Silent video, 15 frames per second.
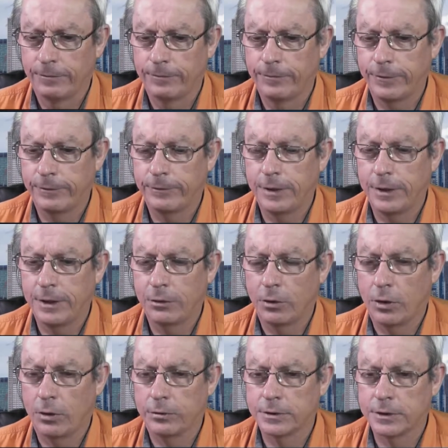
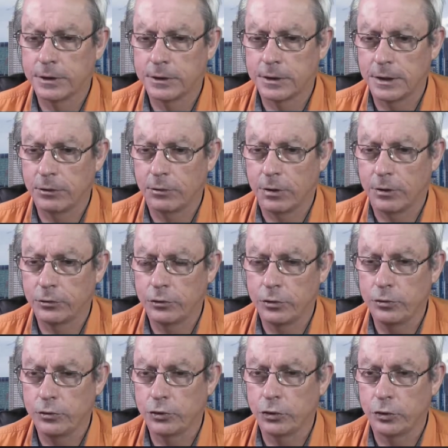15-year-old, 16-year-old
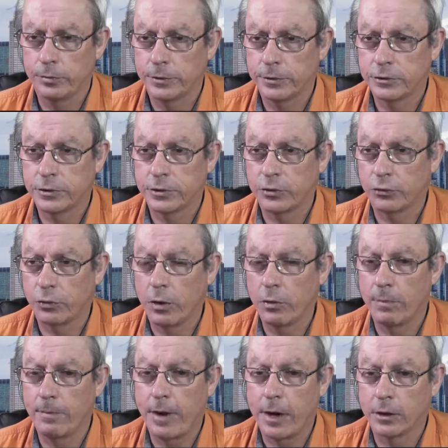YouTubers just
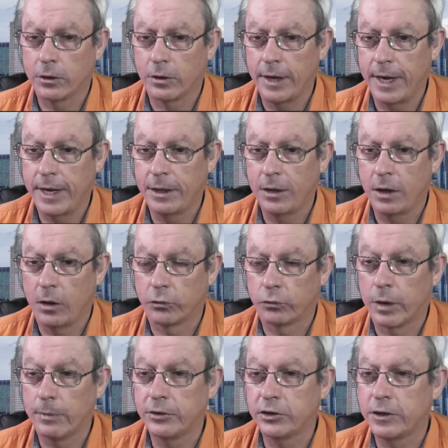throw a mic on any old
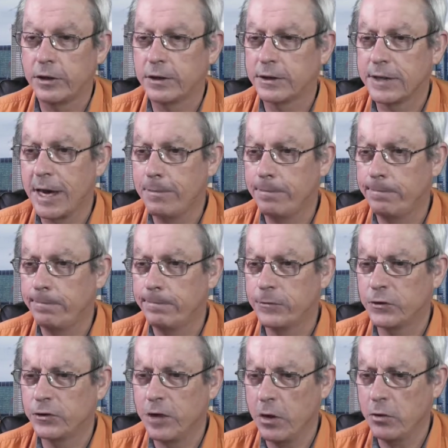rubbish, and they sound
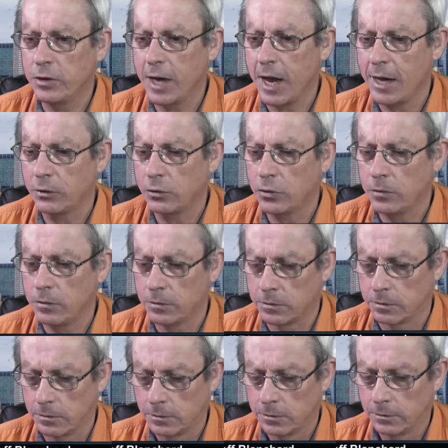so damn
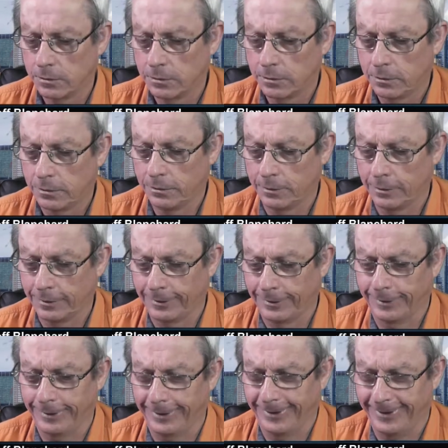good. I know. Yeah.
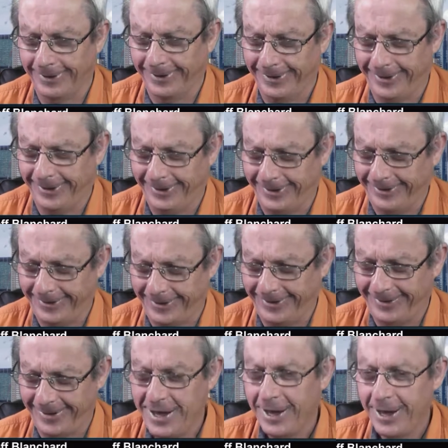And
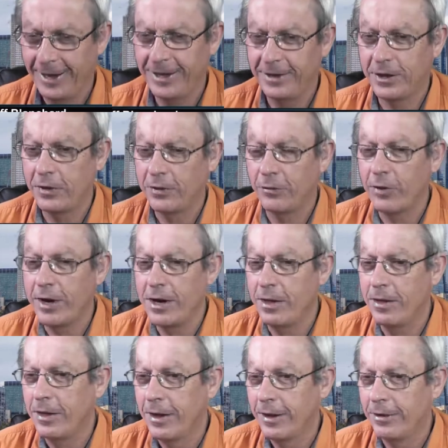it's not even. And you
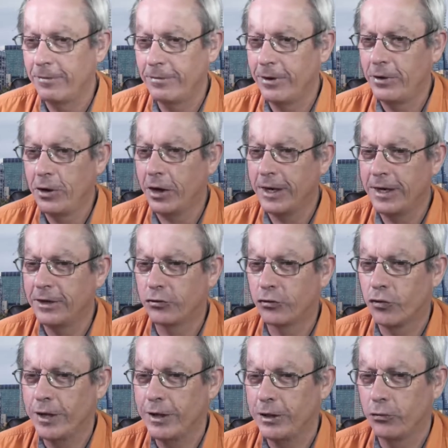think they're not in a
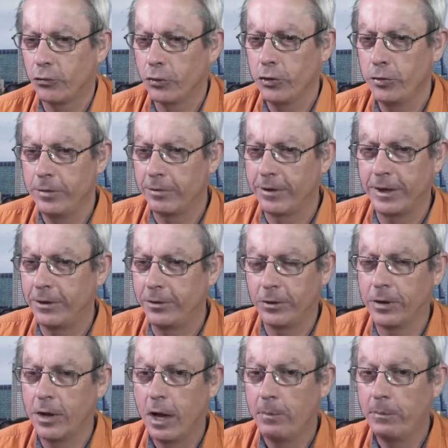treated room; they're in
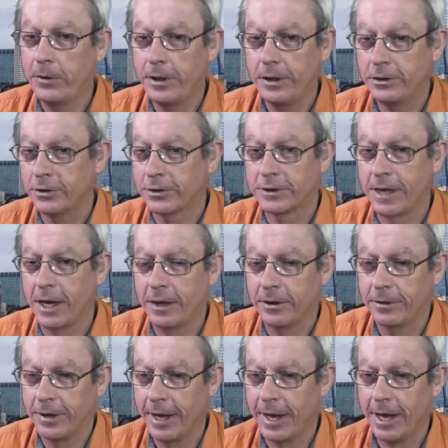a But it just sounds. And
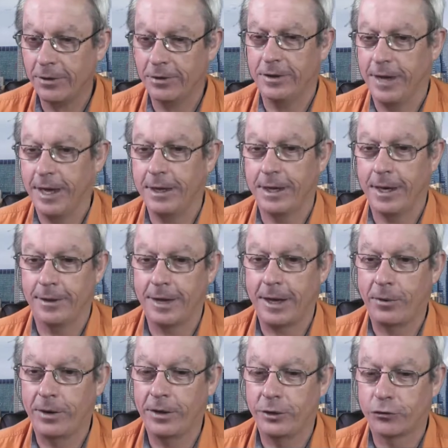I thought, how do they get
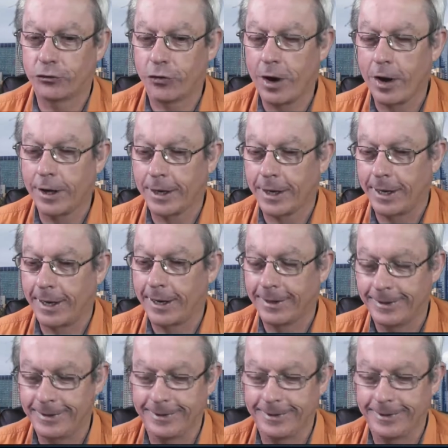that when you try hard?